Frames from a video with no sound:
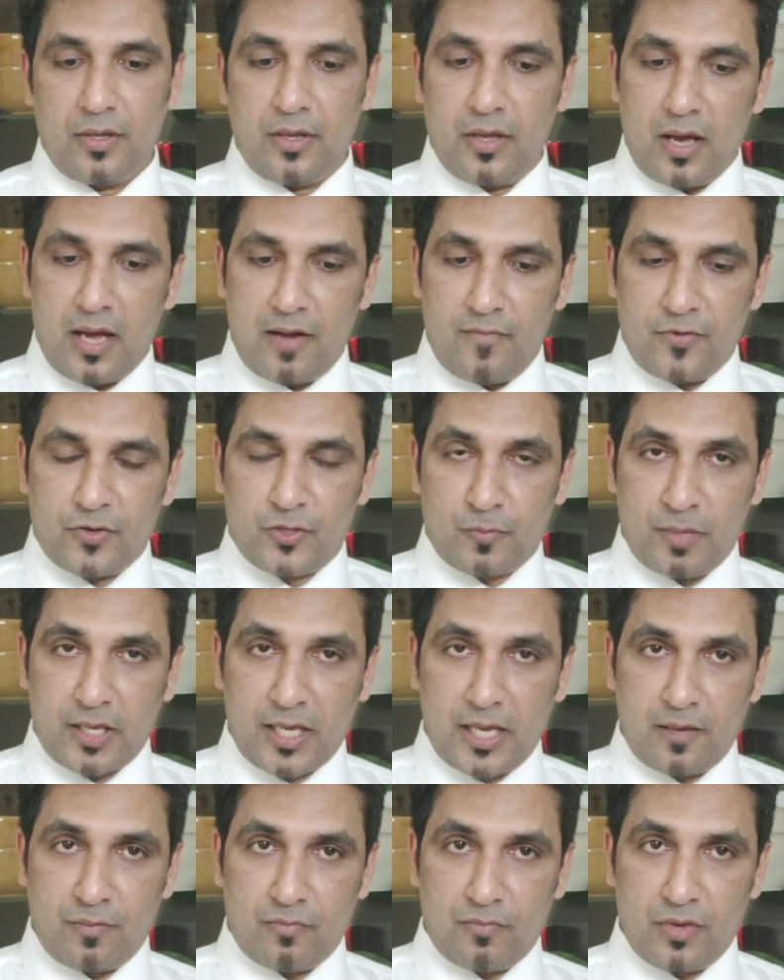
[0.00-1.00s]
And if it's
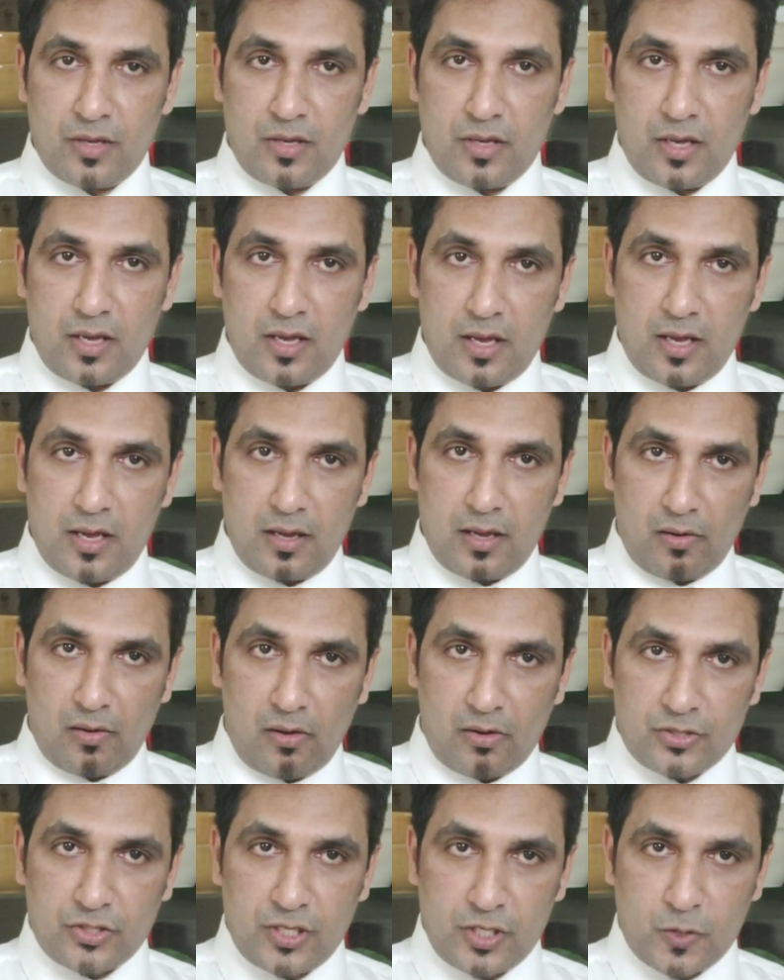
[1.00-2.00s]
become an
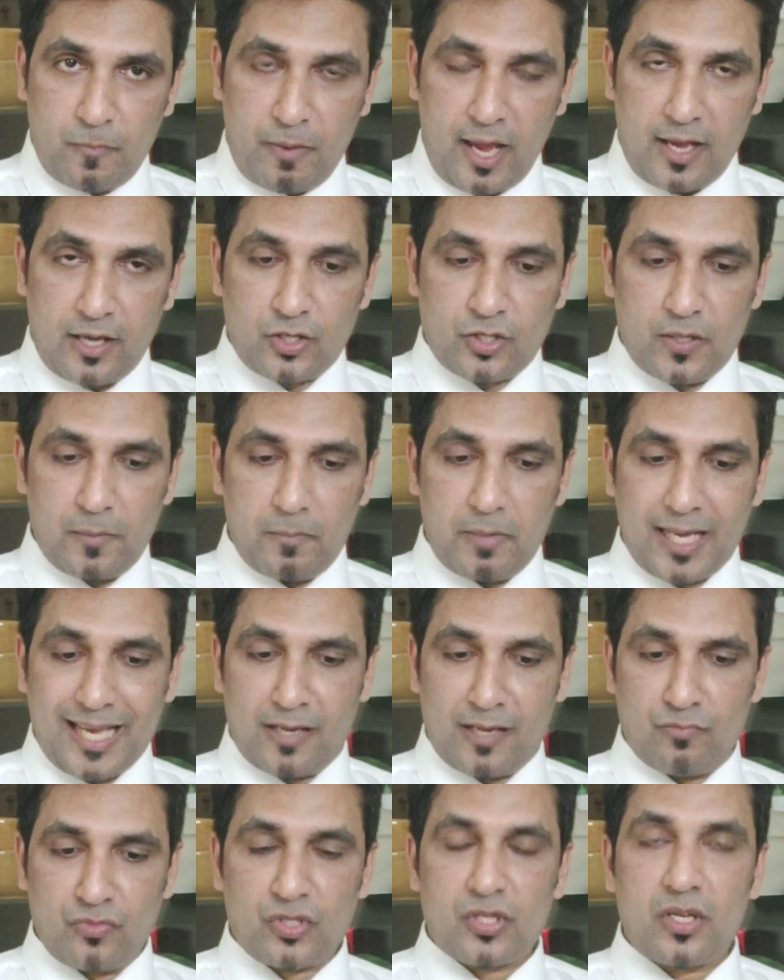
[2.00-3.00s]
Aussie speaks, it
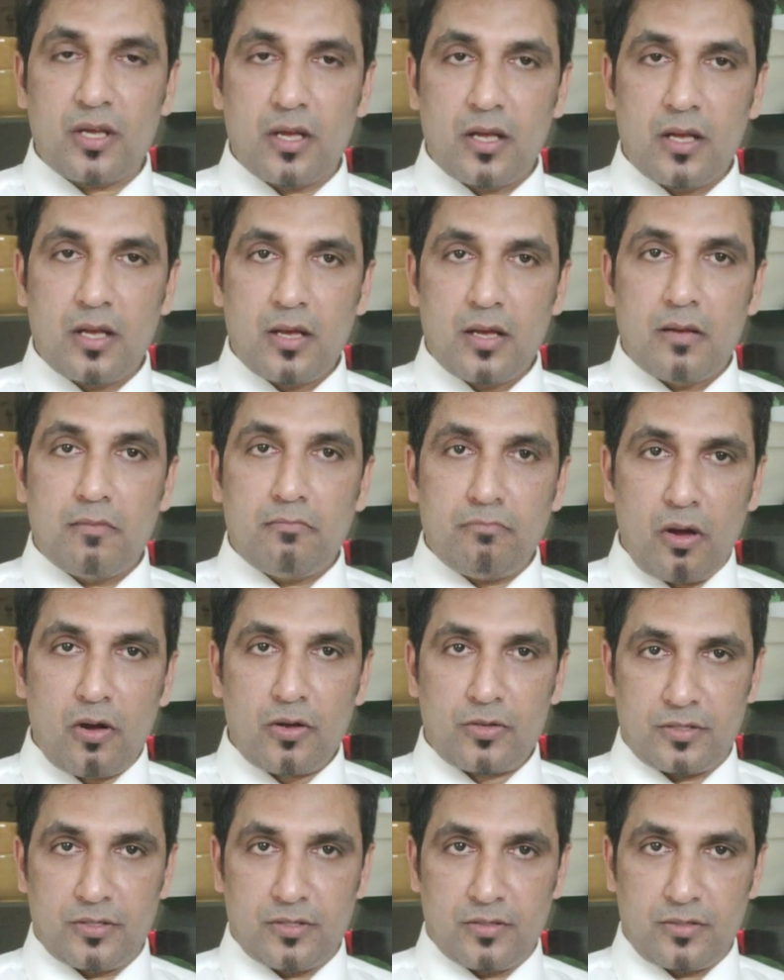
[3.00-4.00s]
becomes
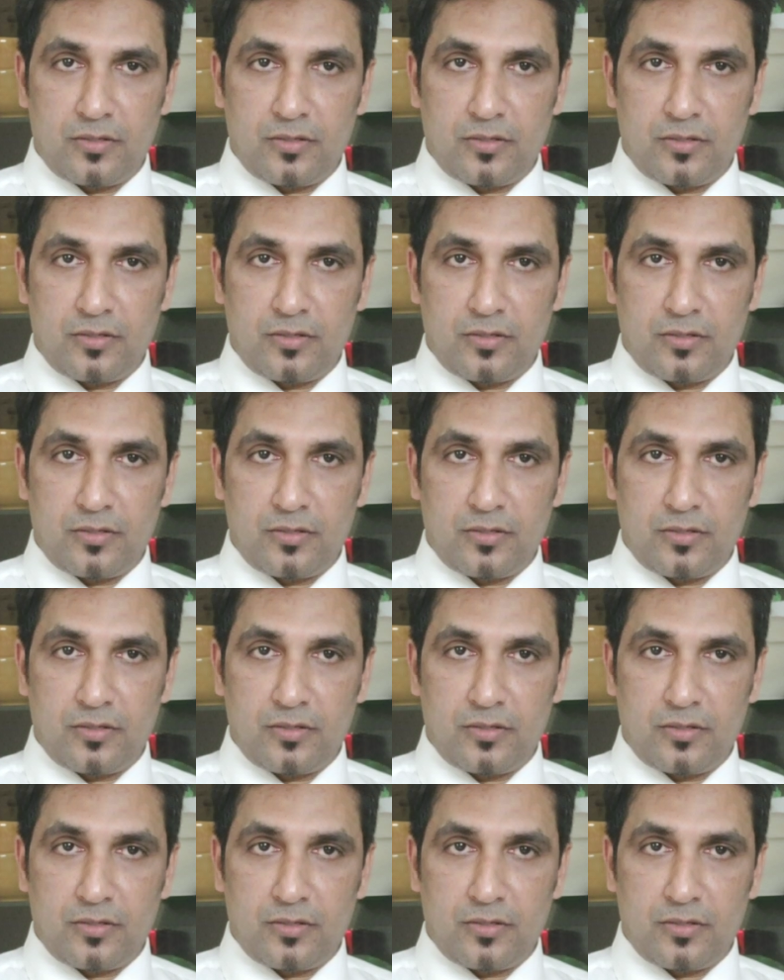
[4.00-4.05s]
modern.